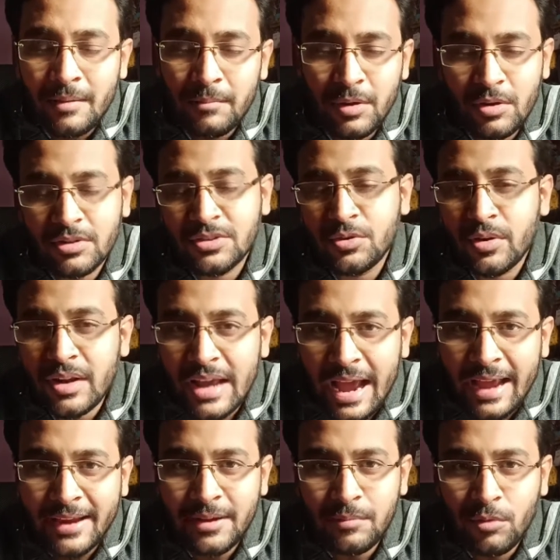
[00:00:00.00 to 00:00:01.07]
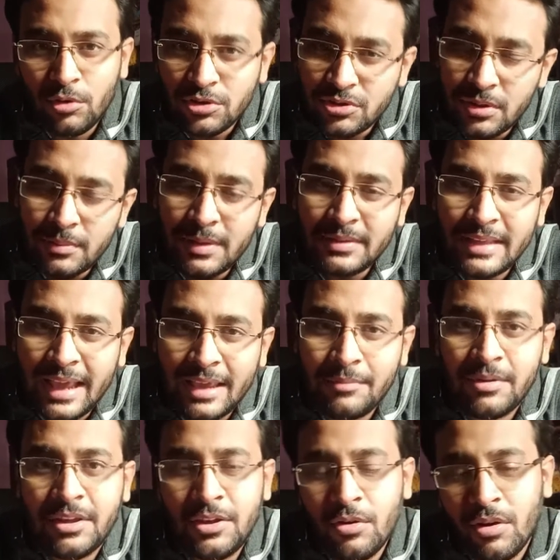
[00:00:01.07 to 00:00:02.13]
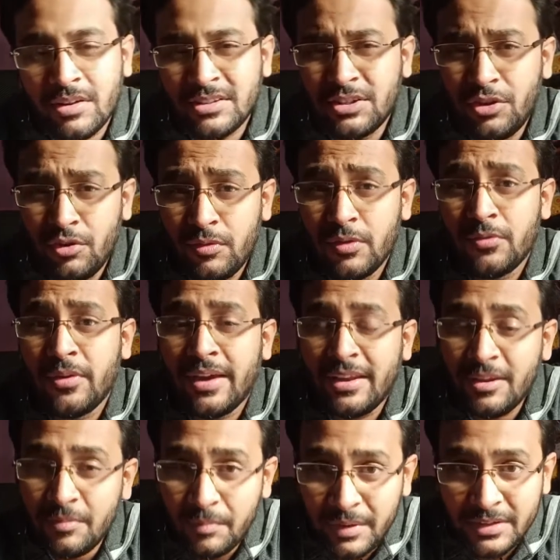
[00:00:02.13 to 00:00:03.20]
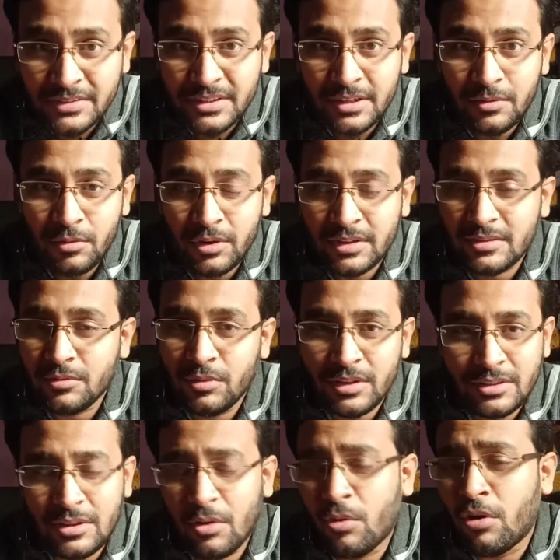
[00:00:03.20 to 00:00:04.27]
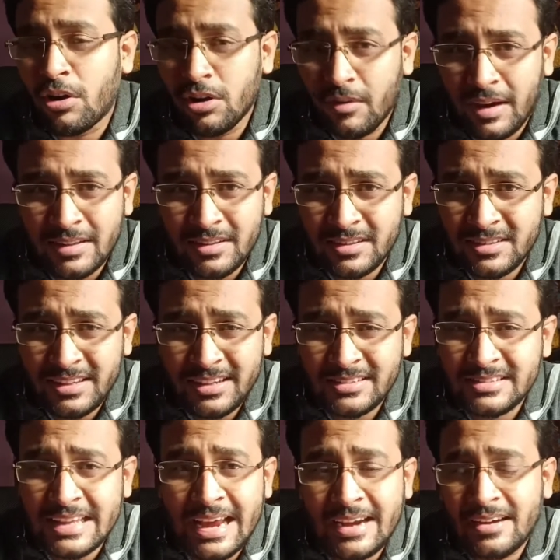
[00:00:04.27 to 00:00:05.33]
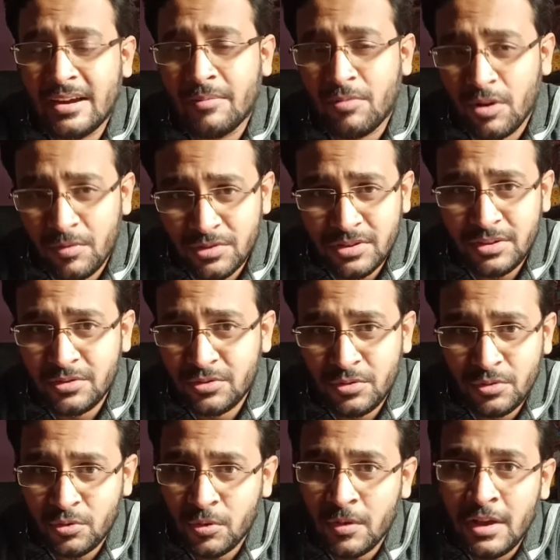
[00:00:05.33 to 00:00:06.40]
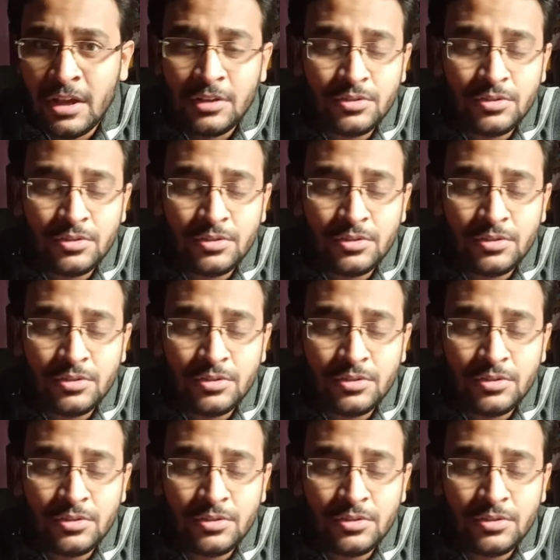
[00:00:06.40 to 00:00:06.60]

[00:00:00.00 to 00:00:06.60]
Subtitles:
because your guide most of the time he or she will be very busy with all of other things that a professor is to do.